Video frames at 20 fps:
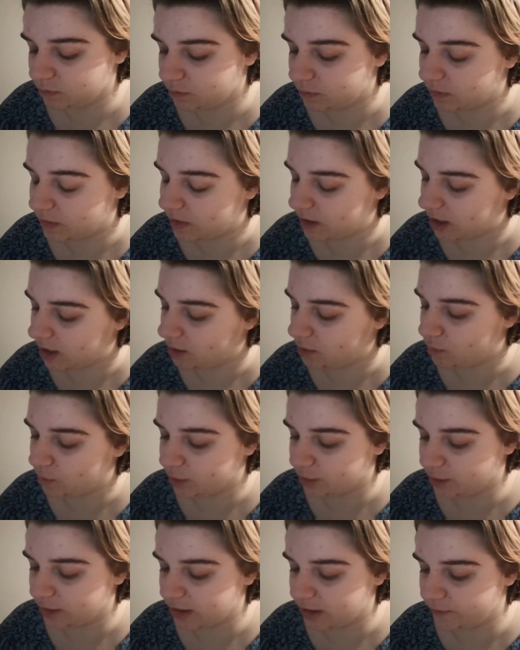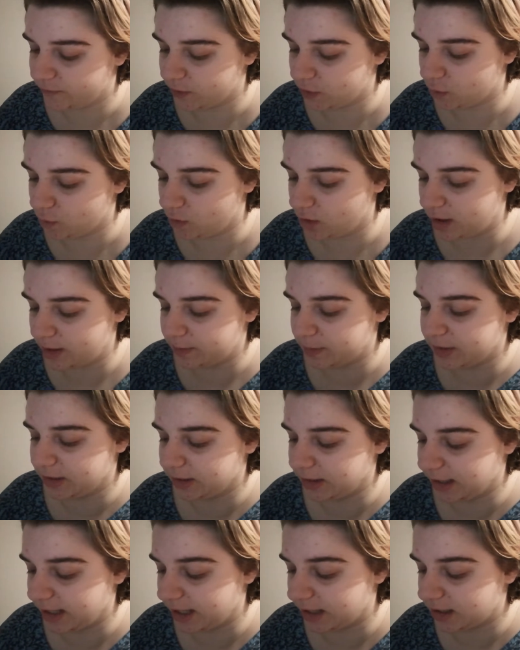thing, where if you want, be
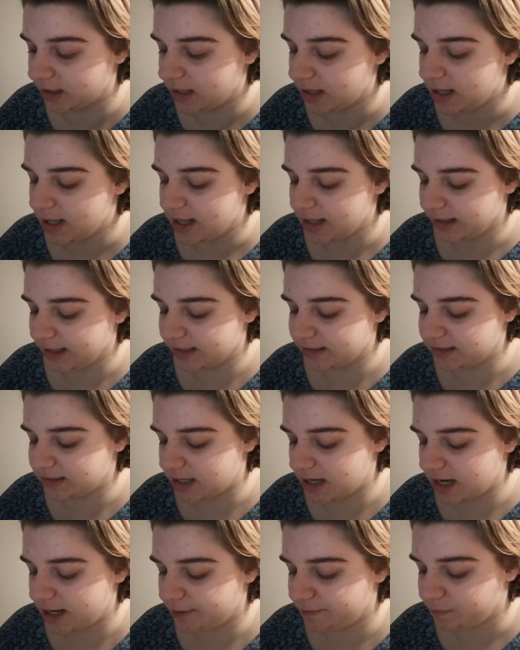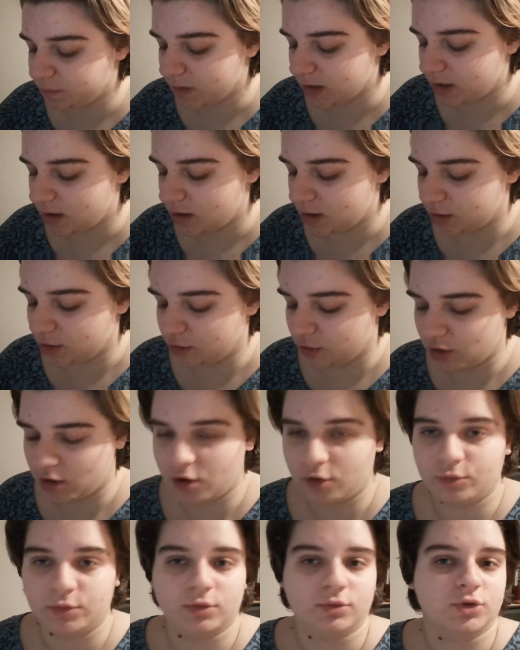like, let's say, you
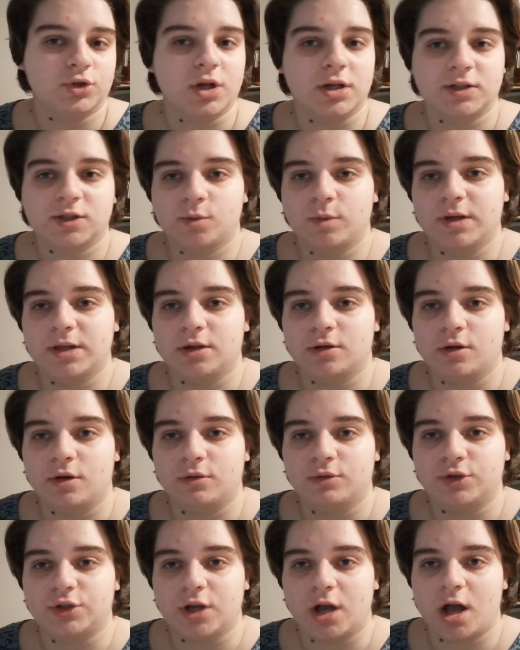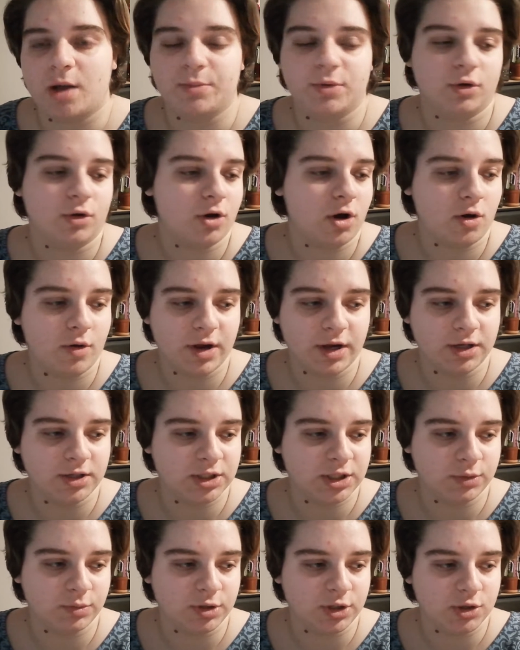know, you just quit your old job, you're going
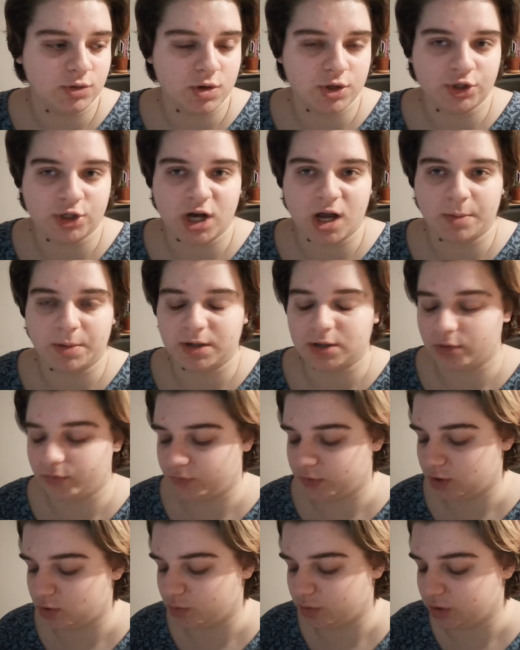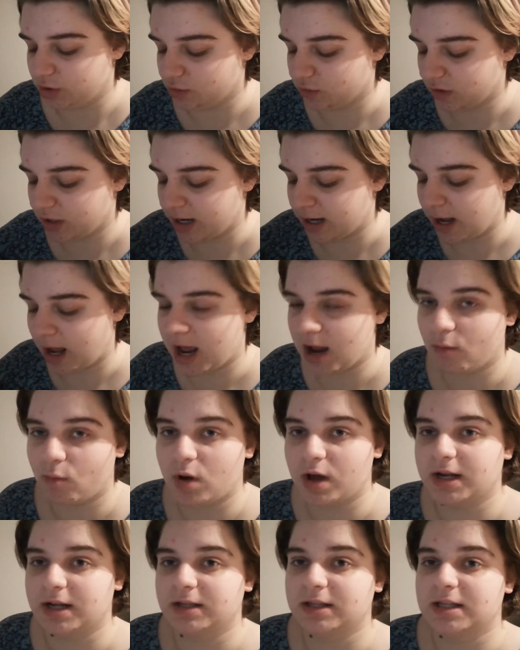into a new job interview, and you're like,
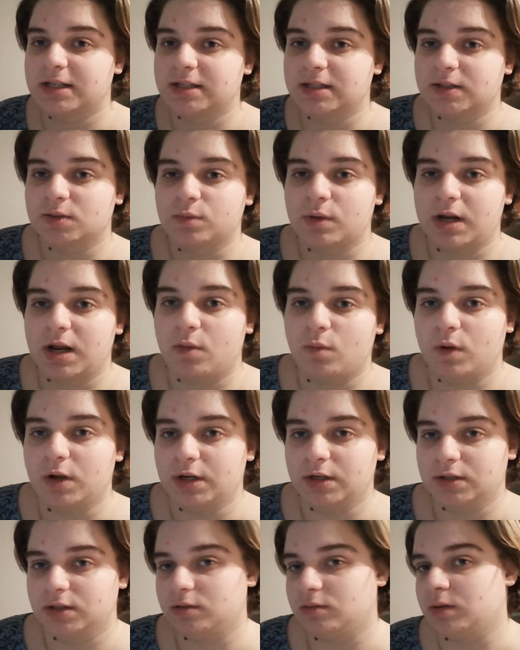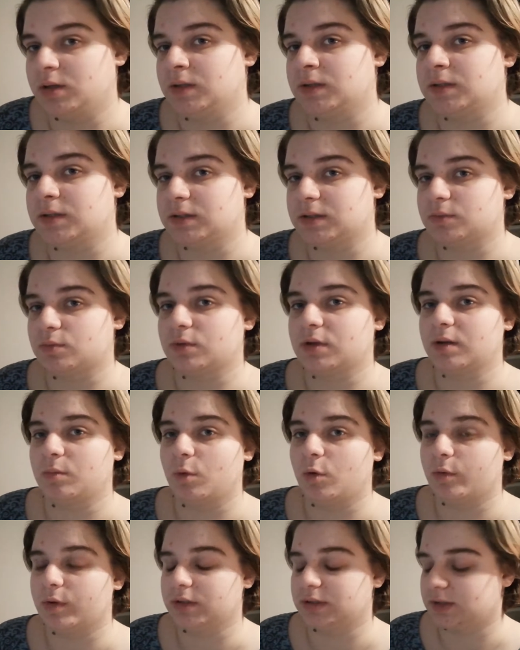this is what I want to do, and this is what I'm
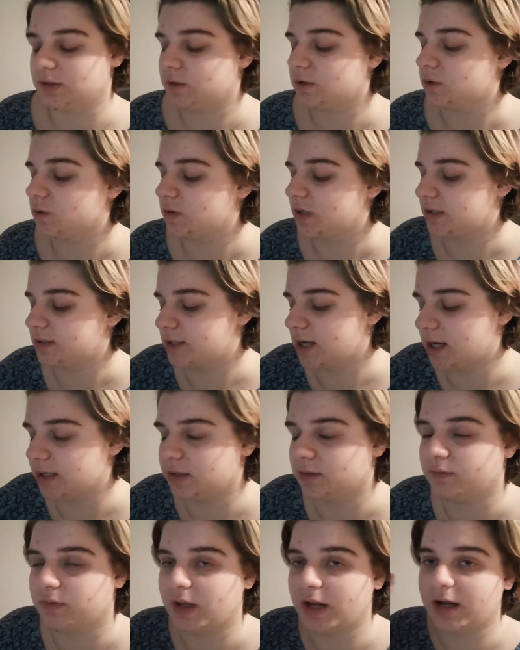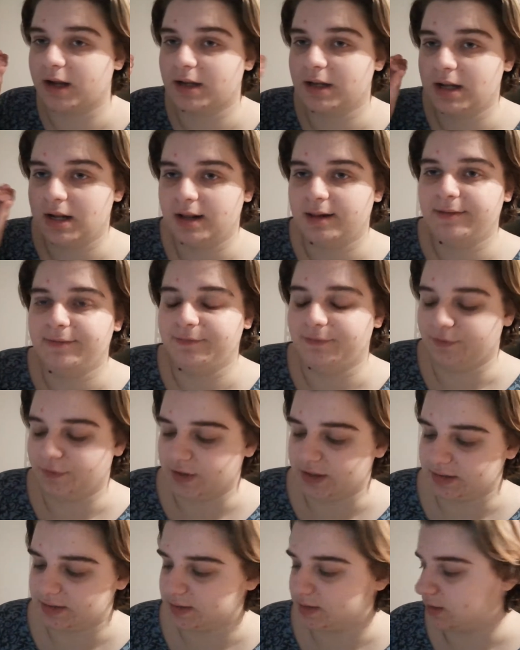going to do. That's kind of like
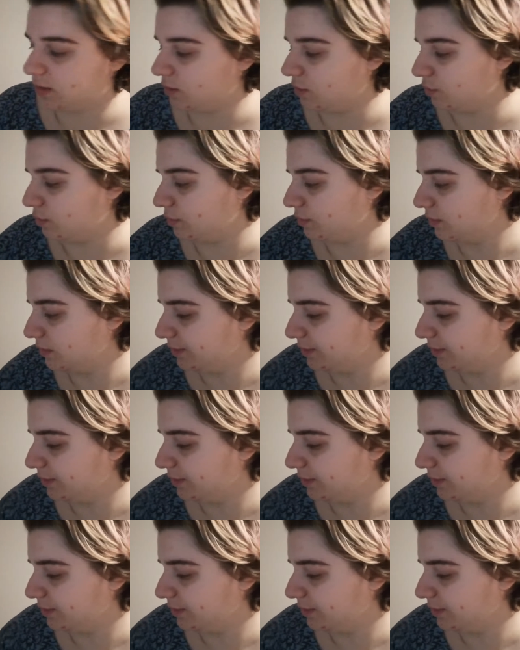this stone.